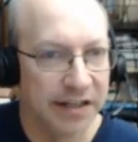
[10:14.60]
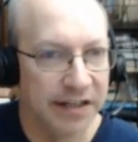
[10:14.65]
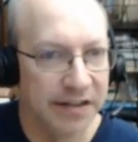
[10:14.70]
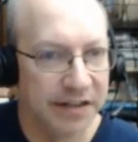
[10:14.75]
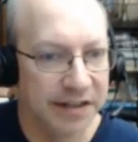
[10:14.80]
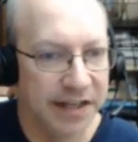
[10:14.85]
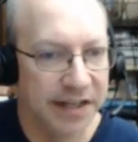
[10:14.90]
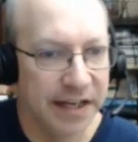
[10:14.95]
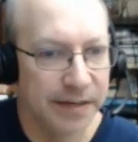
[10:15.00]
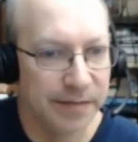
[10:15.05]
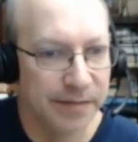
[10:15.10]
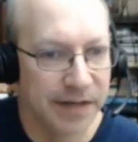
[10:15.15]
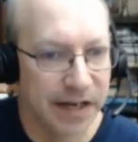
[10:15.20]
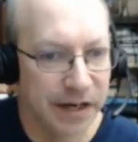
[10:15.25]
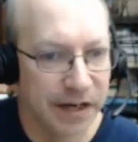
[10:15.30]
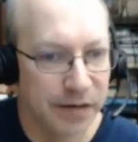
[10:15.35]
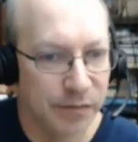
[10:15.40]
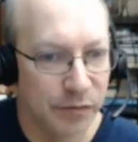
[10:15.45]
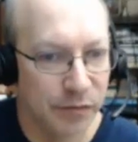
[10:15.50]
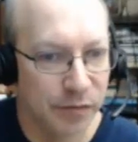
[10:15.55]
In the game,
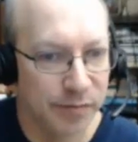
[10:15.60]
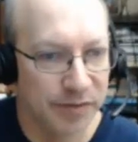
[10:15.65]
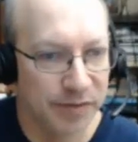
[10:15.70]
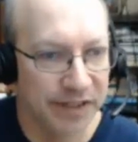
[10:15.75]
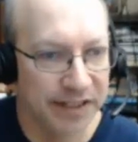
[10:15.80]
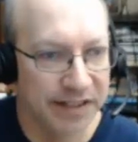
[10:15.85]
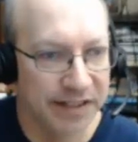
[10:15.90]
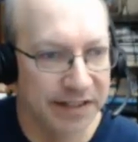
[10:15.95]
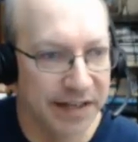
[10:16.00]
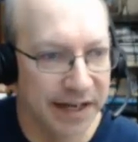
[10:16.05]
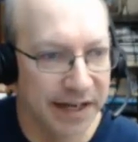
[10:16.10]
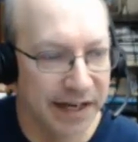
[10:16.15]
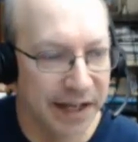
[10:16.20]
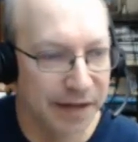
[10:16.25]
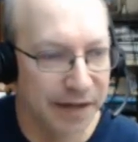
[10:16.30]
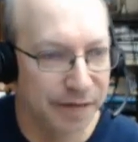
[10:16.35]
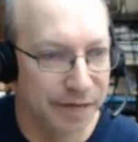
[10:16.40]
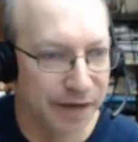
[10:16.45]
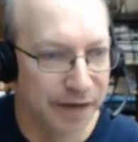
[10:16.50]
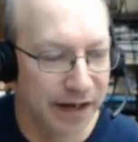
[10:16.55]
Nakamura played knight
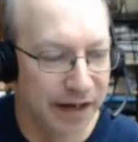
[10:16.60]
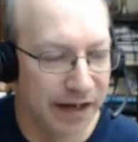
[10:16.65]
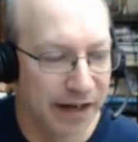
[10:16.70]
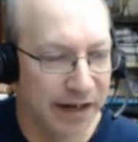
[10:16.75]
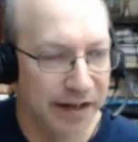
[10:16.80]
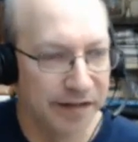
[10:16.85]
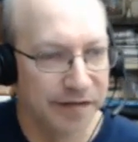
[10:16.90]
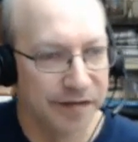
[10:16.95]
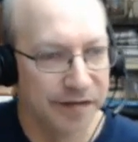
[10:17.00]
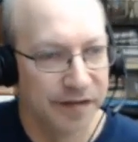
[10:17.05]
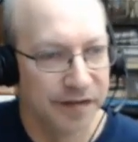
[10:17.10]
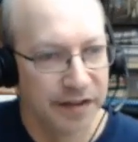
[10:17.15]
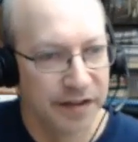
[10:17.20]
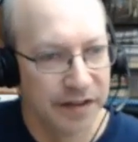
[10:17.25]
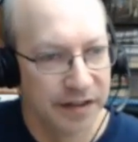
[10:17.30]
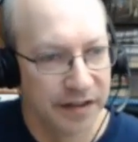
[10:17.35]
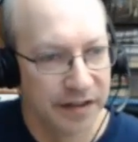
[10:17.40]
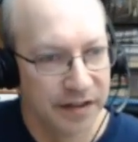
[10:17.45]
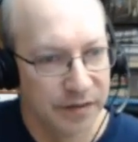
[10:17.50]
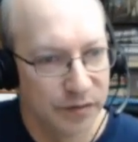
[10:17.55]
A5,
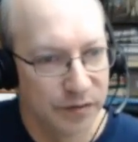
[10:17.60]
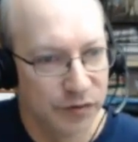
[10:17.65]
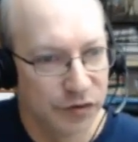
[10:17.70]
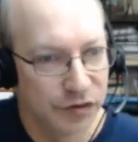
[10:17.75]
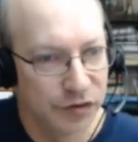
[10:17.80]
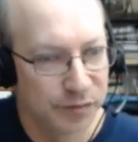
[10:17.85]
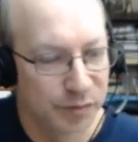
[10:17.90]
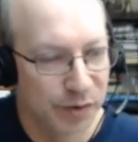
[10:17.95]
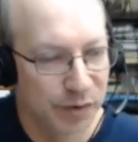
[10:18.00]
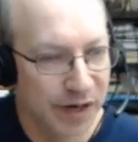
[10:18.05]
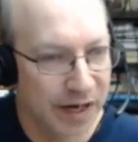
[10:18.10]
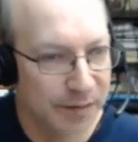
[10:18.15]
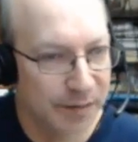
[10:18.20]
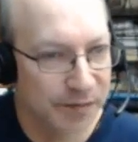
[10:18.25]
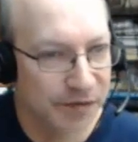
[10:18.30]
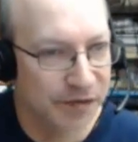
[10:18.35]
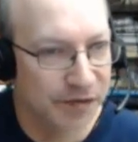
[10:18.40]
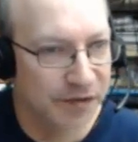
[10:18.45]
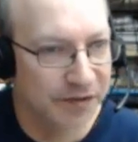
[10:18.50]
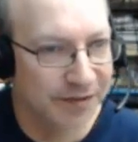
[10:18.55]
which is
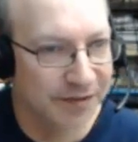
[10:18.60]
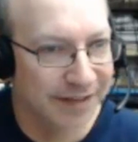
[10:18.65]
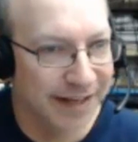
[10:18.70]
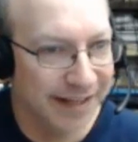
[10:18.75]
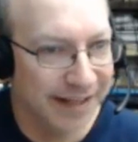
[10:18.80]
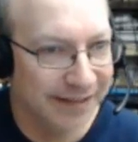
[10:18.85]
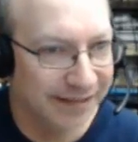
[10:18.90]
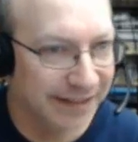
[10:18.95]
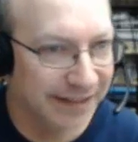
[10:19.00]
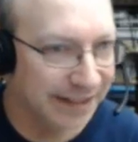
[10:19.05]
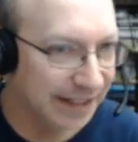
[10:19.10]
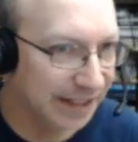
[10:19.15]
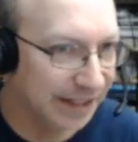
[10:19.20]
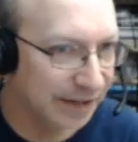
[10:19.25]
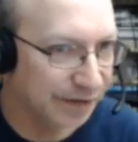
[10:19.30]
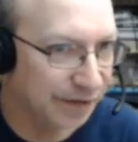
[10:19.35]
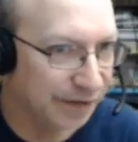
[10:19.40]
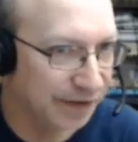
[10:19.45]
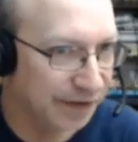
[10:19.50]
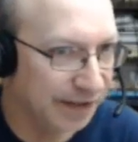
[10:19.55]
perhaps slightly
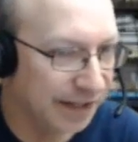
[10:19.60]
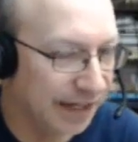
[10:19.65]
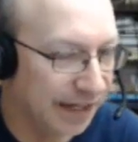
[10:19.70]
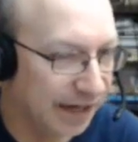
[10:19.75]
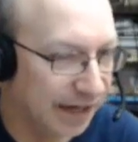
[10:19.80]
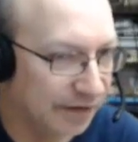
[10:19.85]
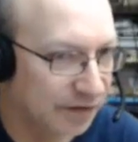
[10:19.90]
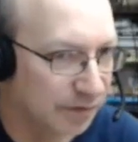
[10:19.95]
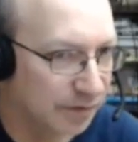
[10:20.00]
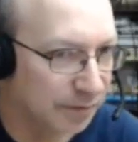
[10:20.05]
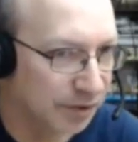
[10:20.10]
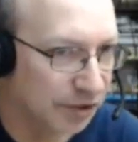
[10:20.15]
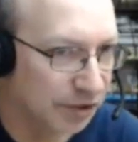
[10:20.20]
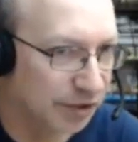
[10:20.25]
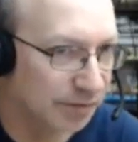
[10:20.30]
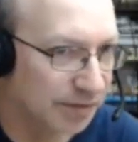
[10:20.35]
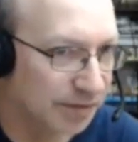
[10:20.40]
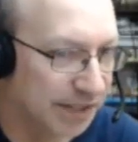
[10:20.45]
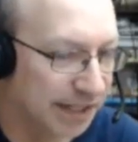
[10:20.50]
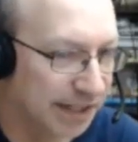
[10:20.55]
iffy after
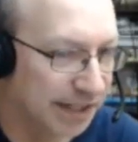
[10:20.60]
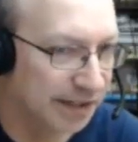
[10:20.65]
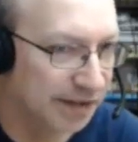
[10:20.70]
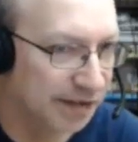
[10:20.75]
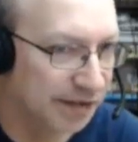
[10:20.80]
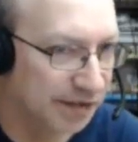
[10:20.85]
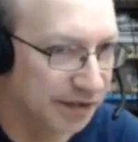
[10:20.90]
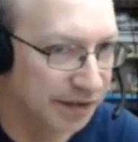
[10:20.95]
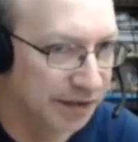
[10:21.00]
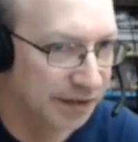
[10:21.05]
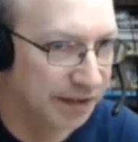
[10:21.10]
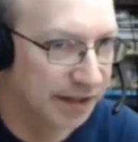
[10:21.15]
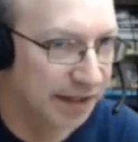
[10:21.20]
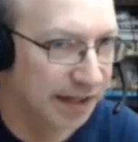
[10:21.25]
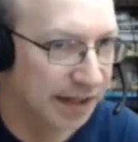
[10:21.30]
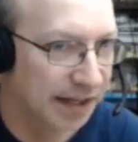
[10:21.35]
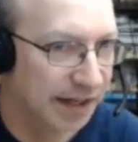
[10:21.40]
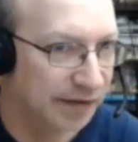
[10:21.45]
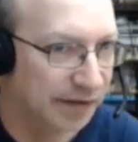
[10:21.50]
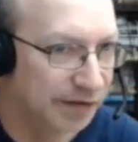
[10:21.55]
bishop takes
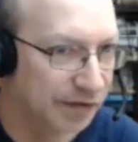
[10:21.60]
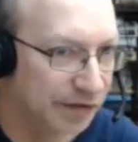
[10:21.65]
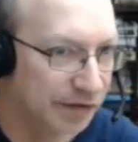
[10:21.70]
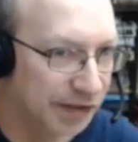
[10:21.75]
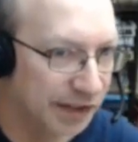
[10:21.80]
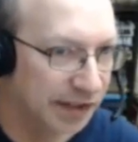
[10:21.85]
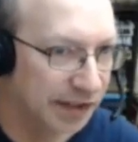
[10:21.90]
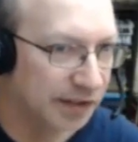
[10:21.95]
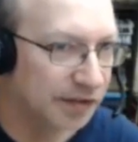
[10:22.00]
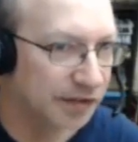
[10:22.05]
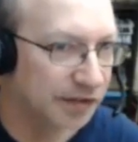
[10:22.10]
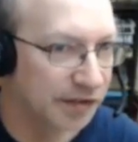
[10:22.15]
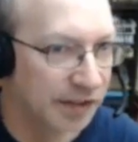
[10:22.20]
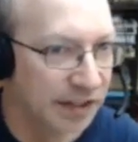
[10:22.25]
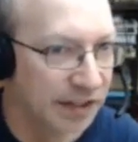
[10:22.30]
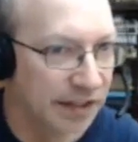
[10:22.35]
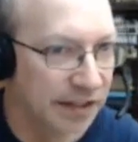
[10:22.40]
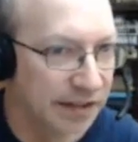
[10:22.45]
F6.